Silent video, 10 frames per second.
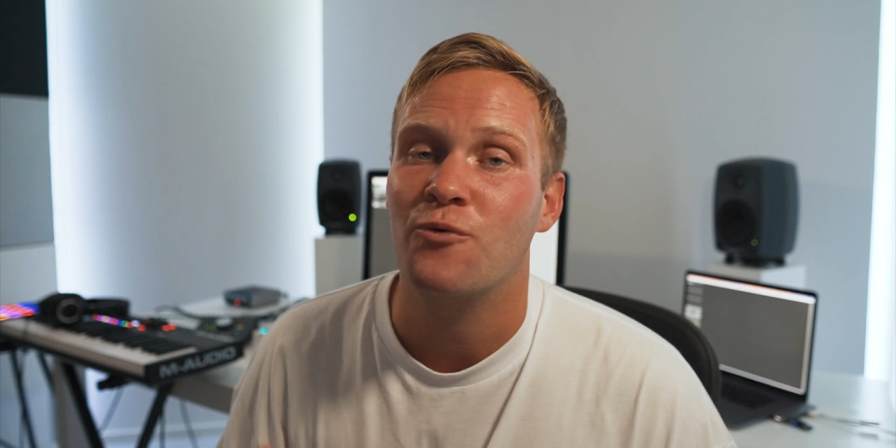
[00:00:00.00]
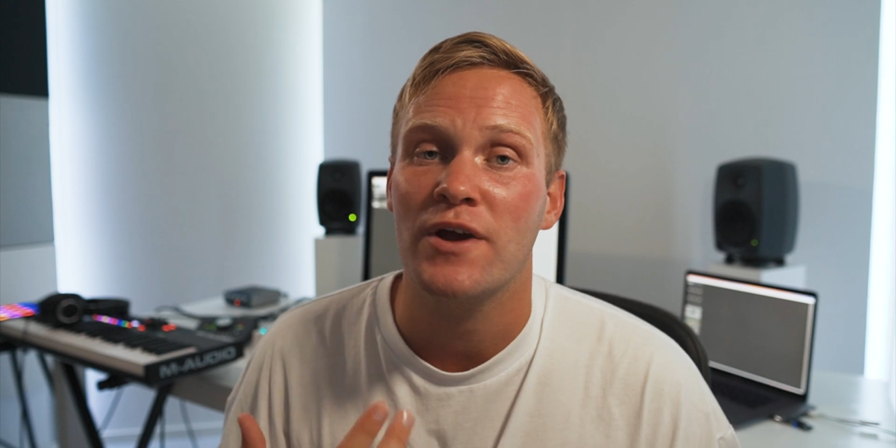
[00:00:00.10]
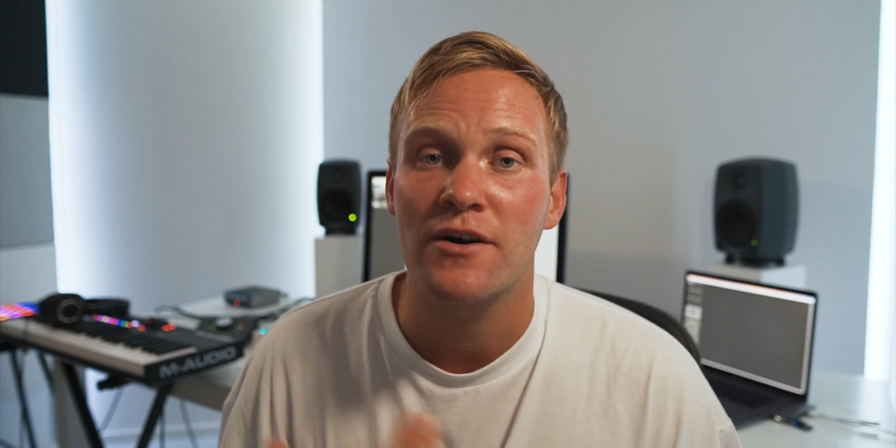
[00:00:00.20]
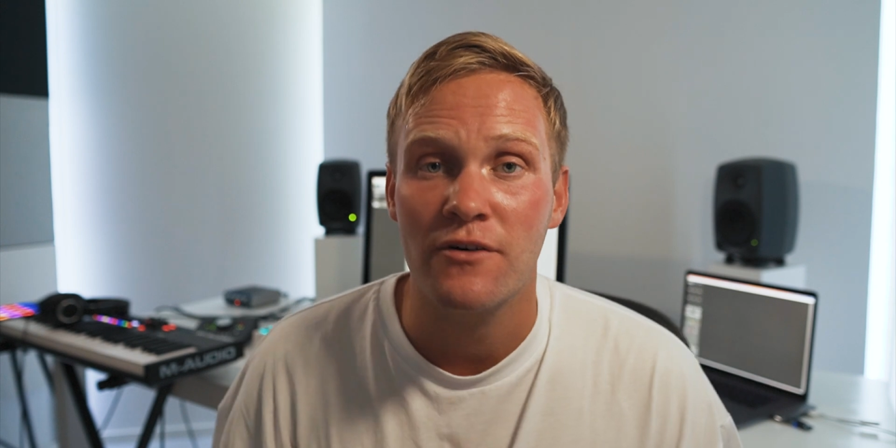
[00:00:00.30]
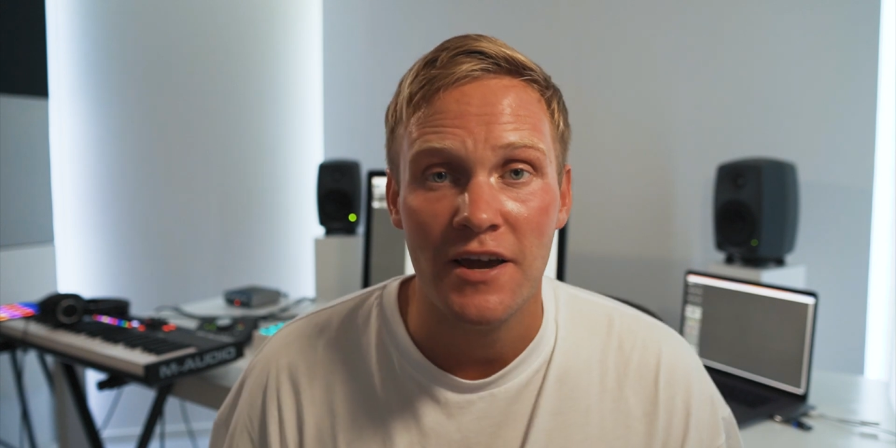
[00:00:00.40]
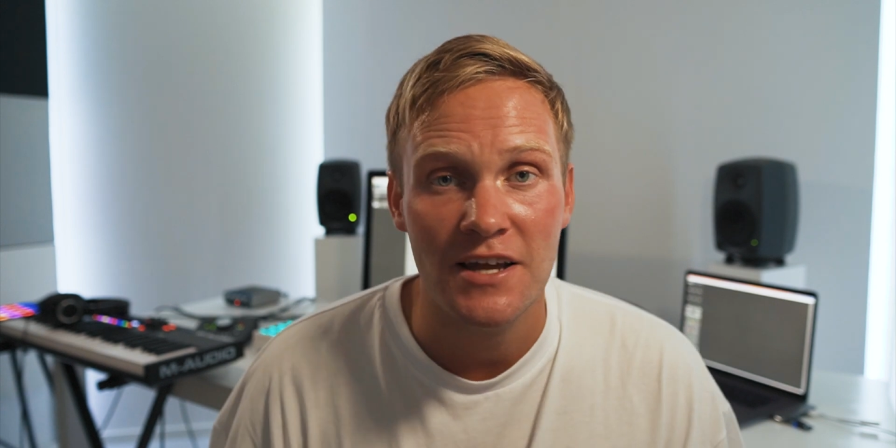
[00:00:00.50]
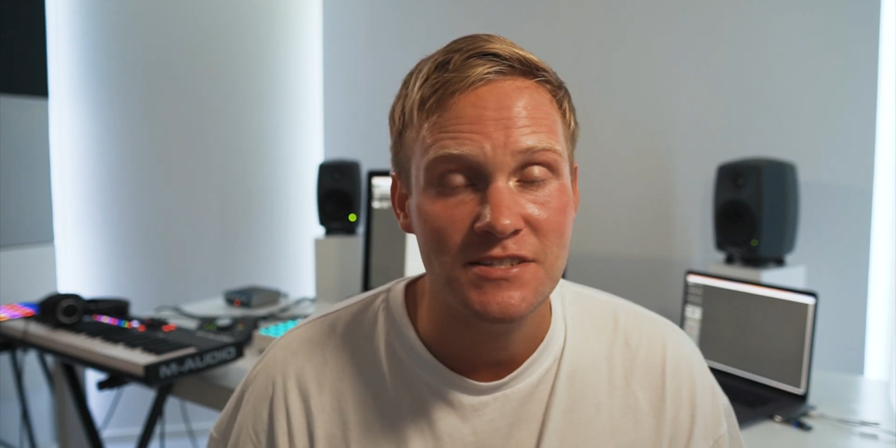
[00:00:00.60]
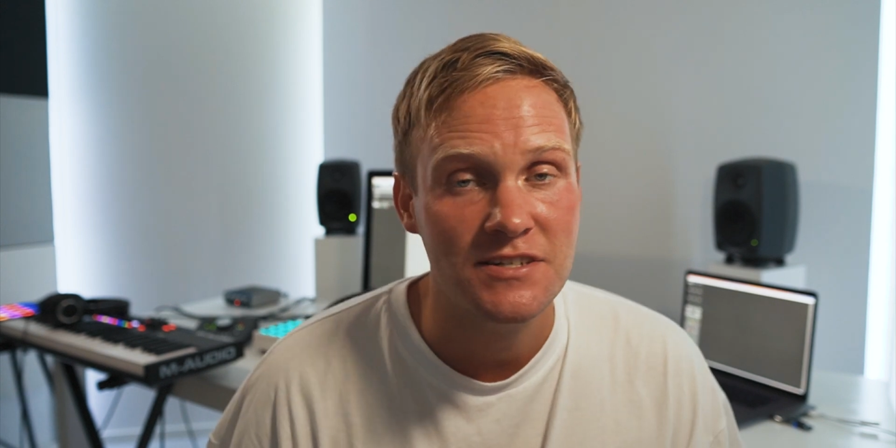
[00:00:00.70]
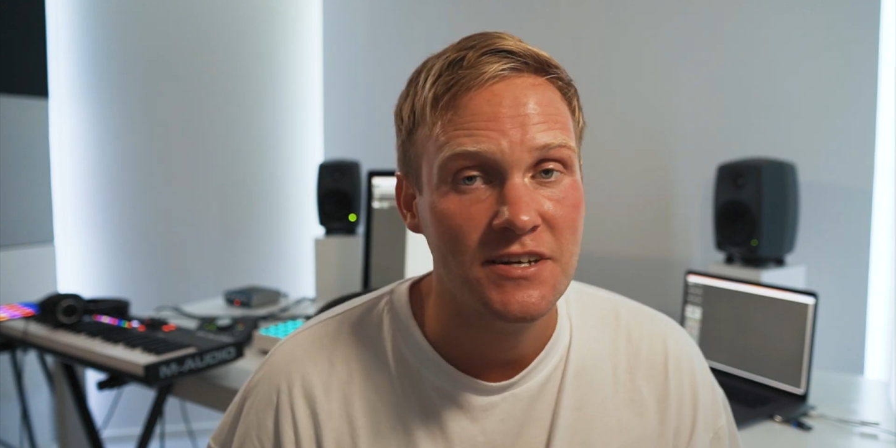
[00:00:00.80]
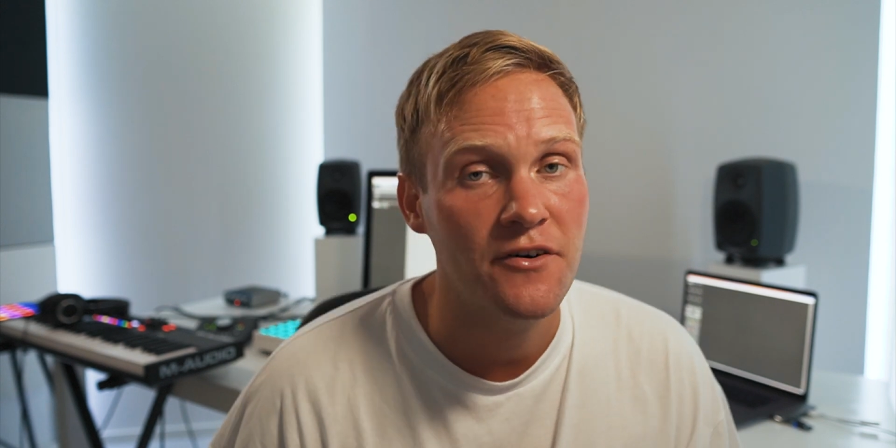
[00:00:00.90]
record
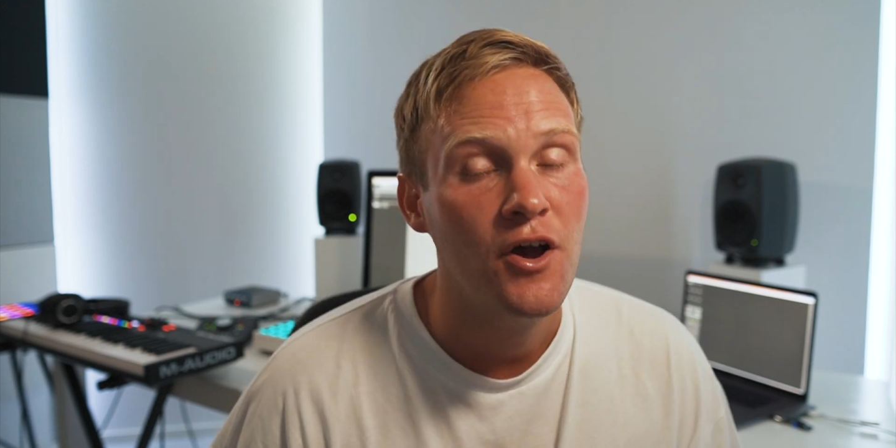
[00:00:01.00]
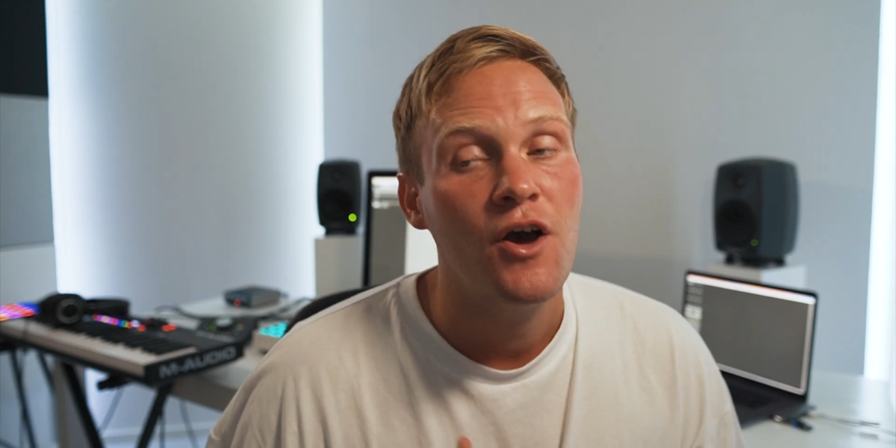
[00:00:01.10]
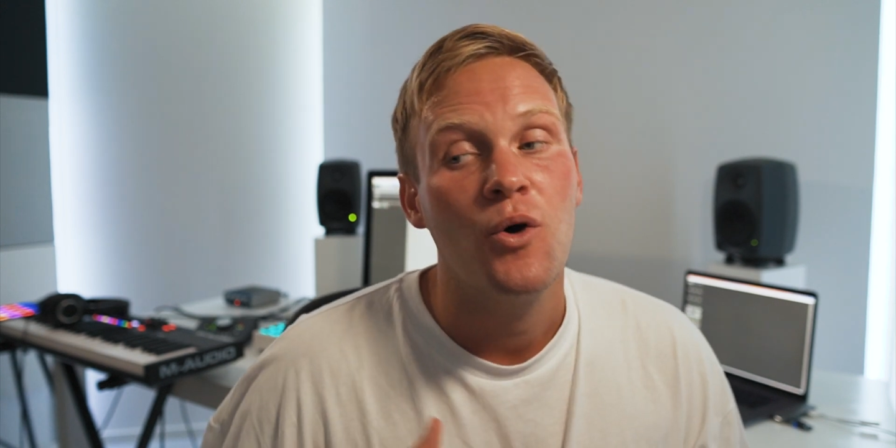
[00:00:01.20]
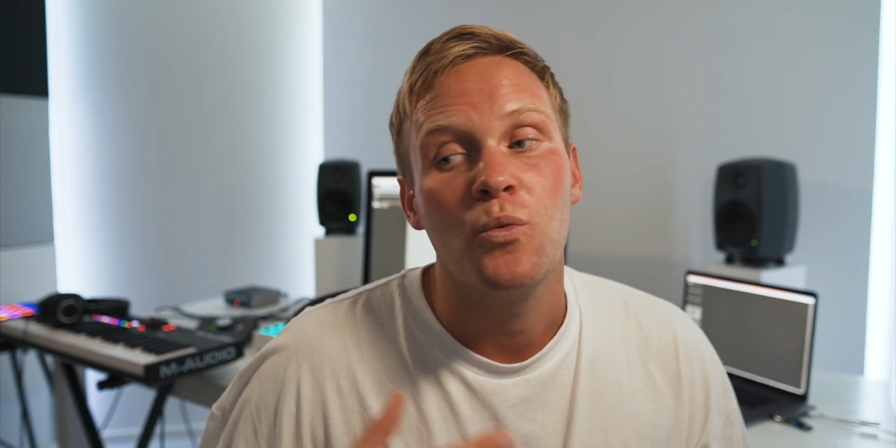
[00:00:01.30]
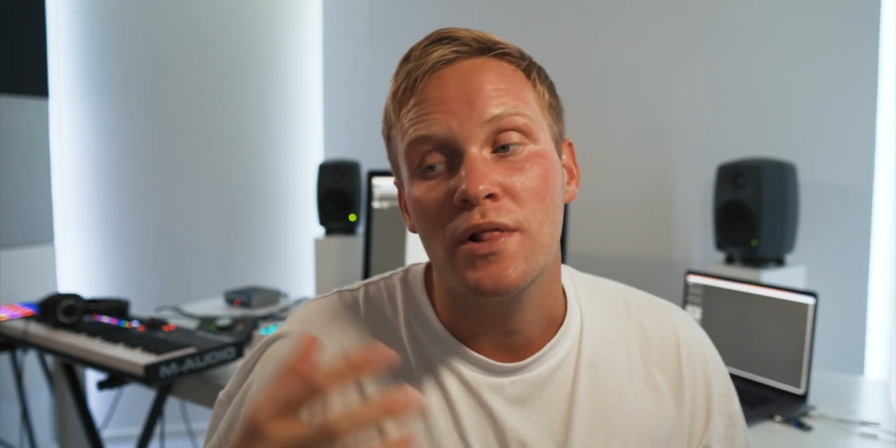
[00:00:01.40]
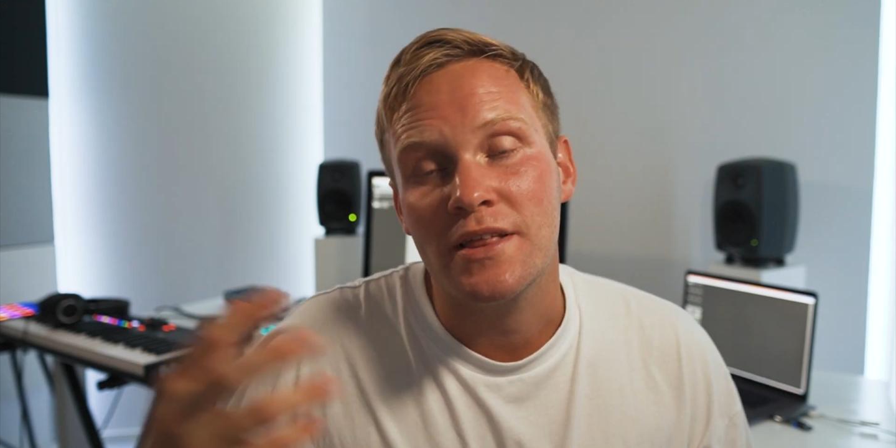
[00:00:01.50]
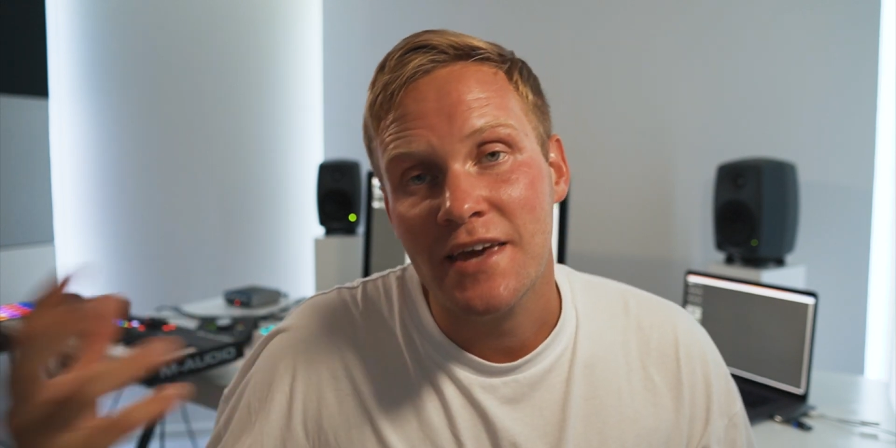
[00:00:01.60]
engineer will